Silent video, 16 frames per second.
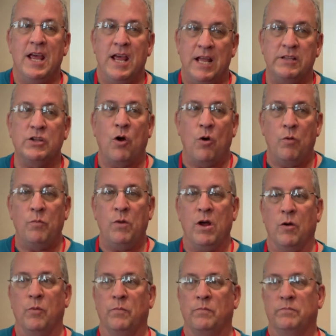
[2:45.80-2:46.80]
it's going
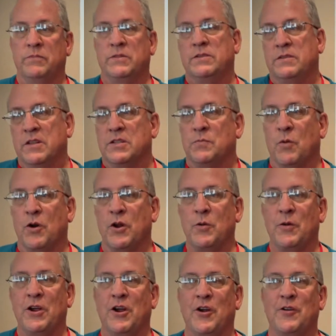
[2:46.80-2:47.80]
well. This morning
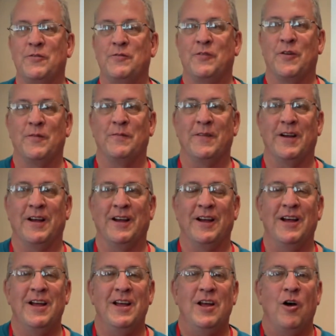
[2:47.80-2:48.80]
we heard from
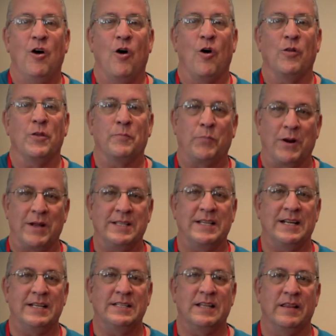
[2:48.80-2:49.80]
all the
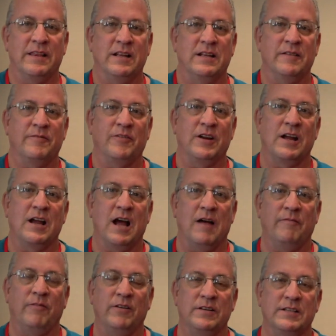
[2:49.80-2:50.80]
presidents of the different
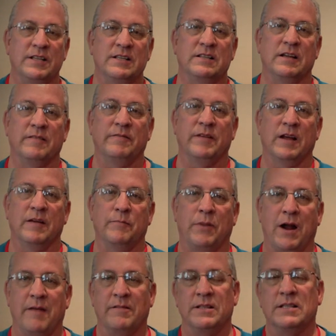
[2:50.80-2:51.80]
conferences of
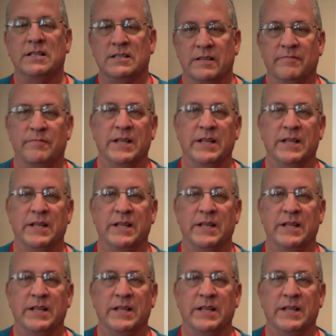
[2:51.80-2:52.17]
provinces and